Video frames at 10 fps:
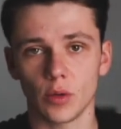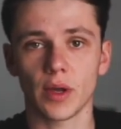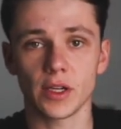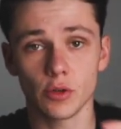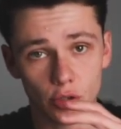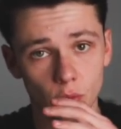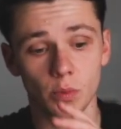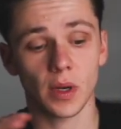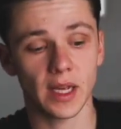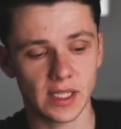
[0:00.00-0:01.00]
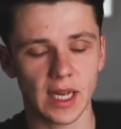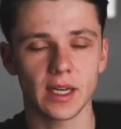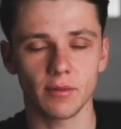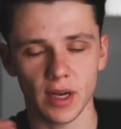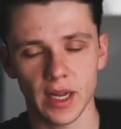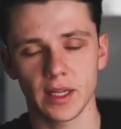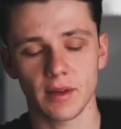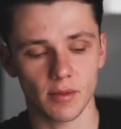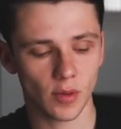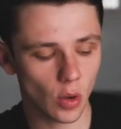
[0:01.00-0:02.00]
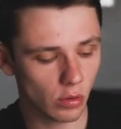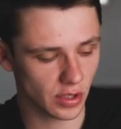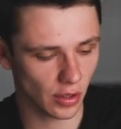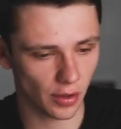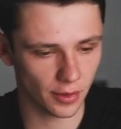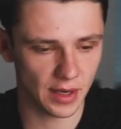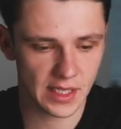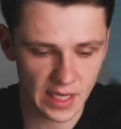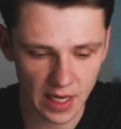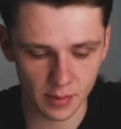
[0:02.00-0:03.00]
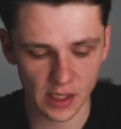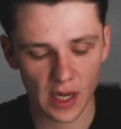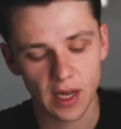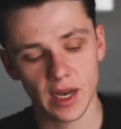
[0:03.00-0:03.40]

okay, so players are getting different roles, and you've got 3 teams,